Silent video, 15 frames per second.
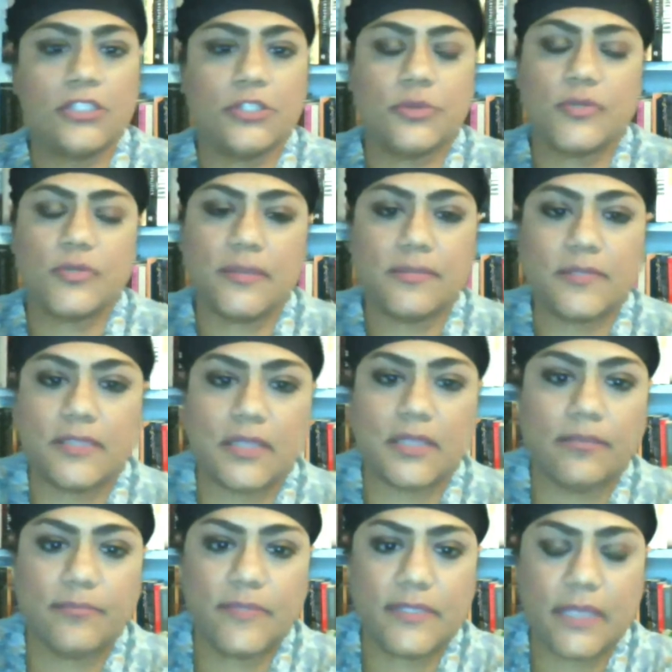She was ex
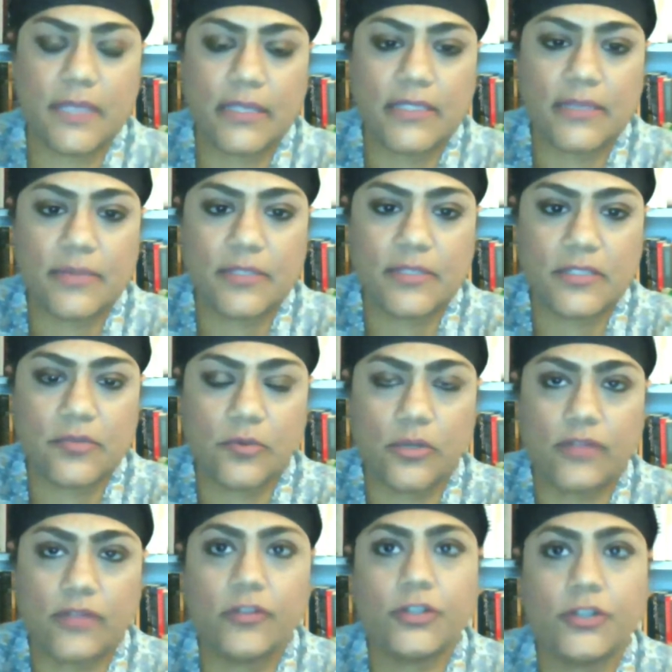ex exhibited
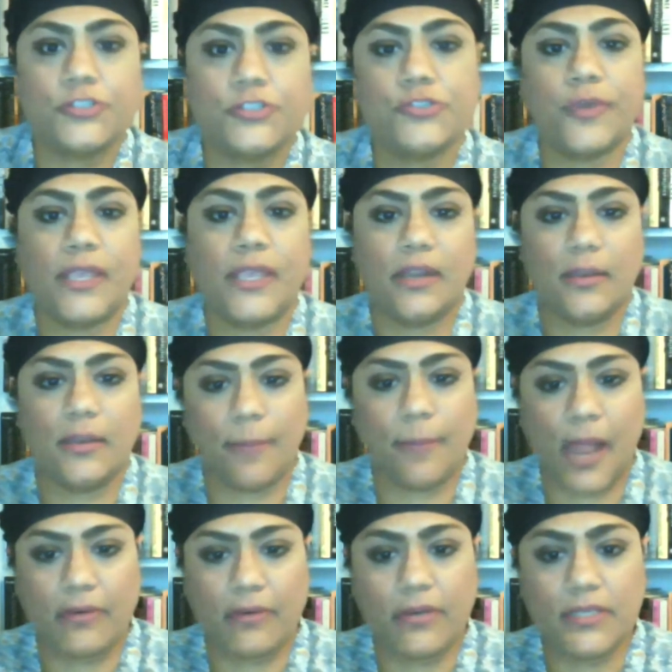all over the country and in
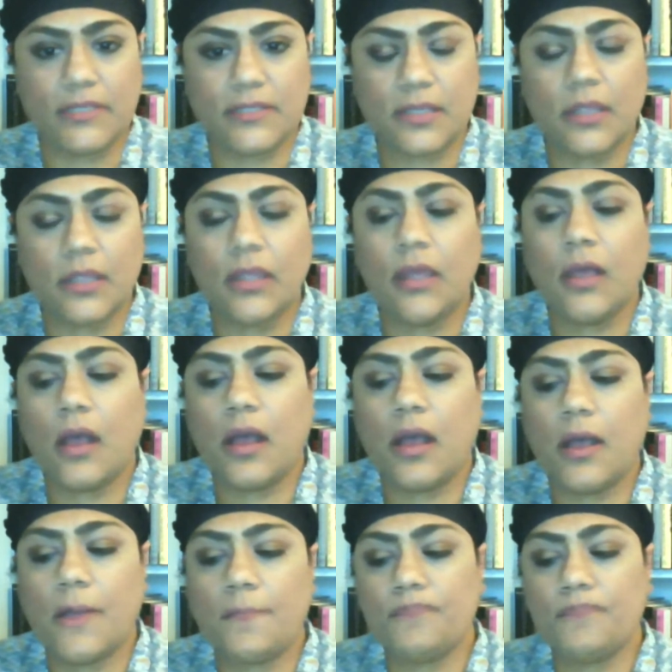Paris.
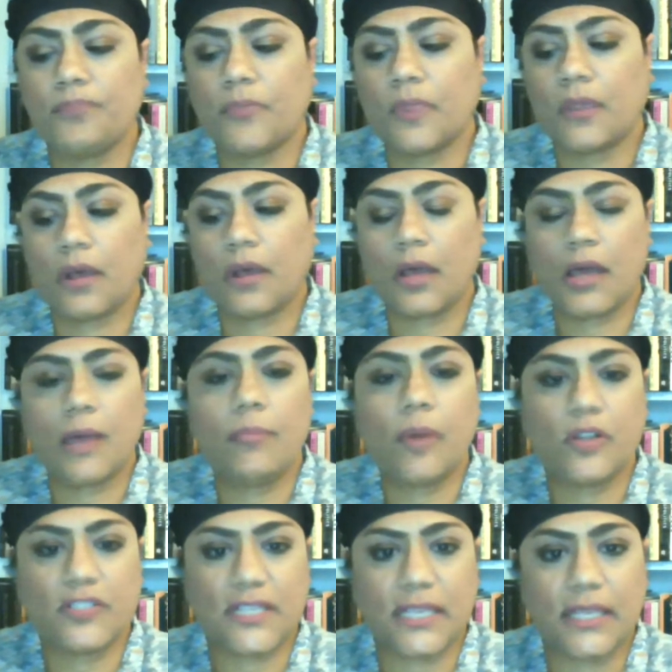Um, her
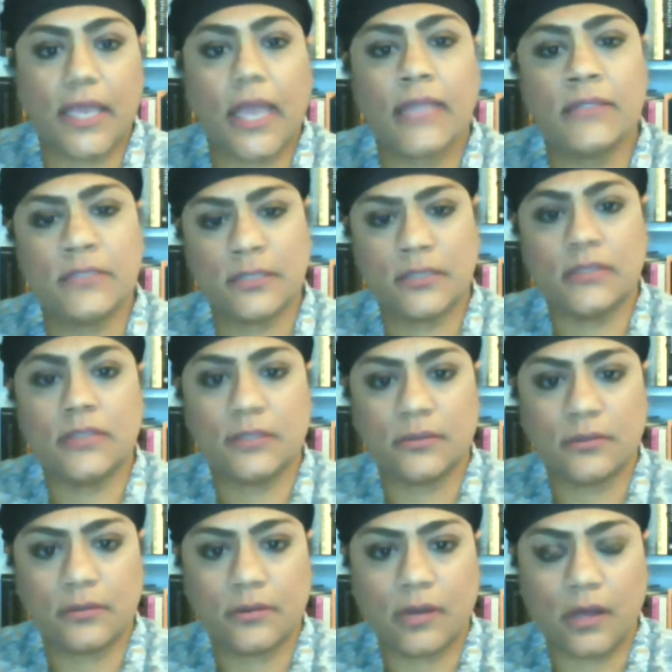body entered
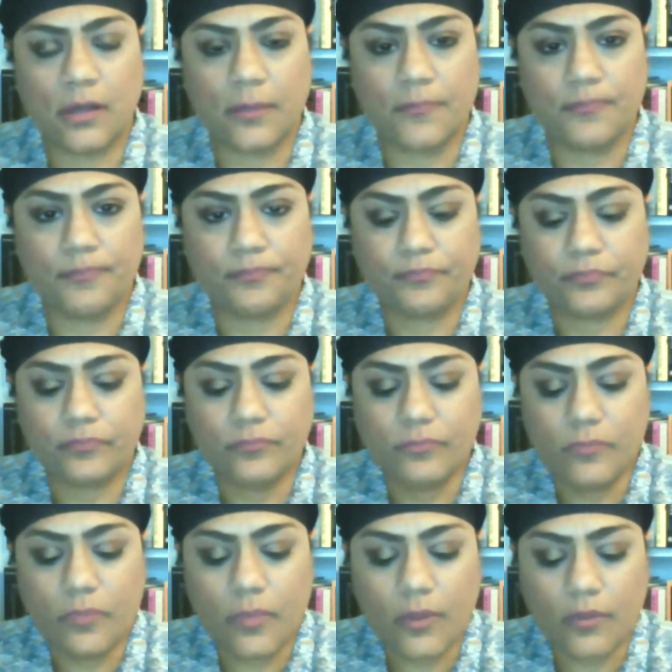um,
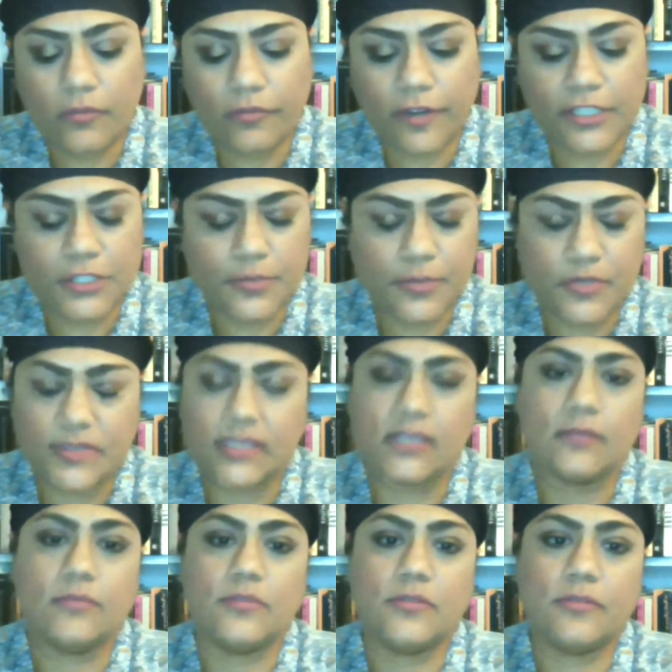French
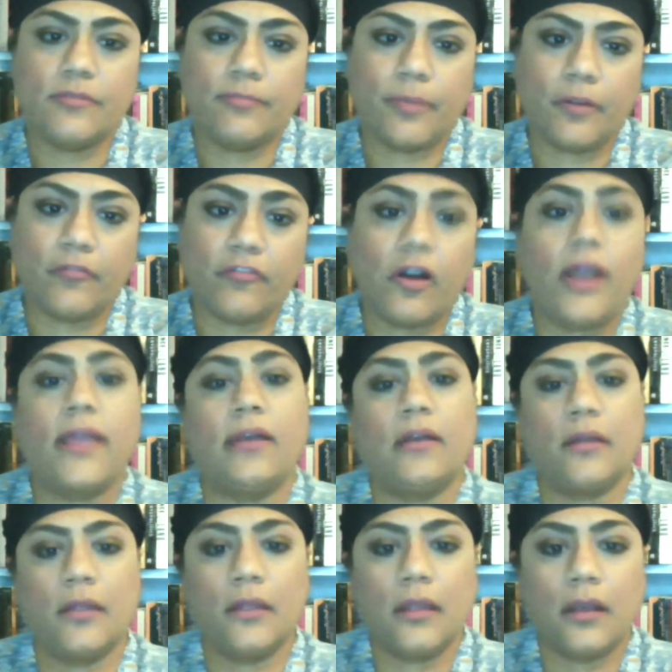museums via
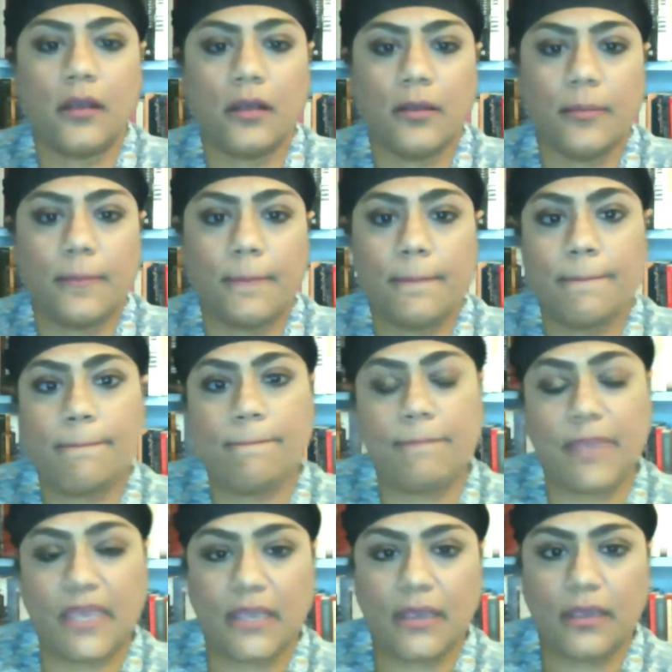um,
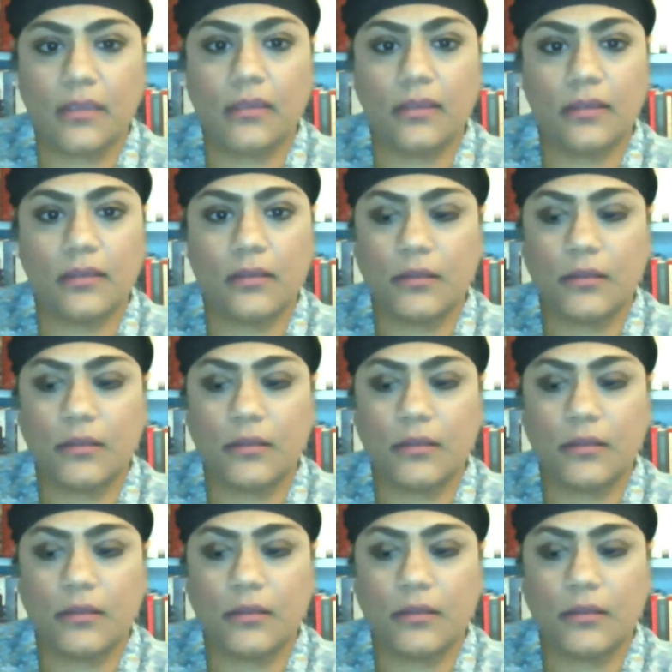being.